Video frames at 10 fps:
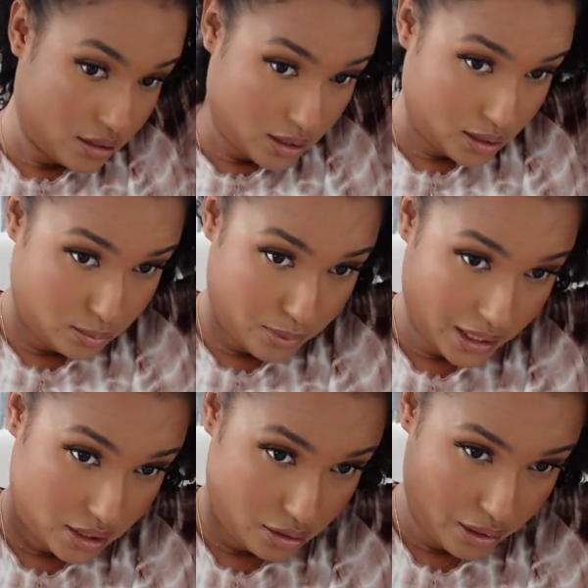just
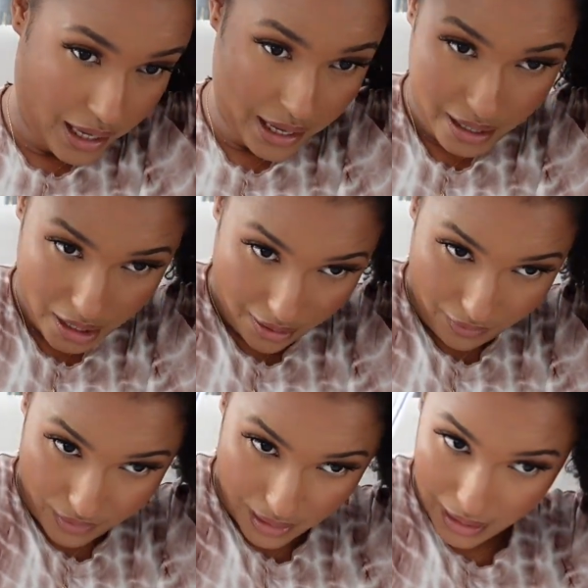watch your hair
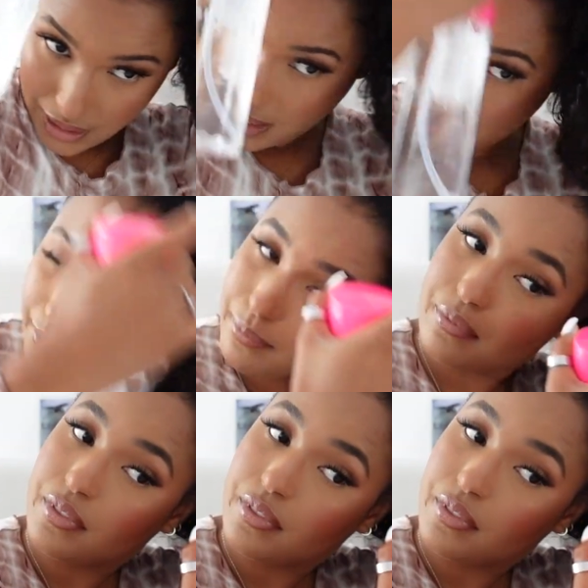evenly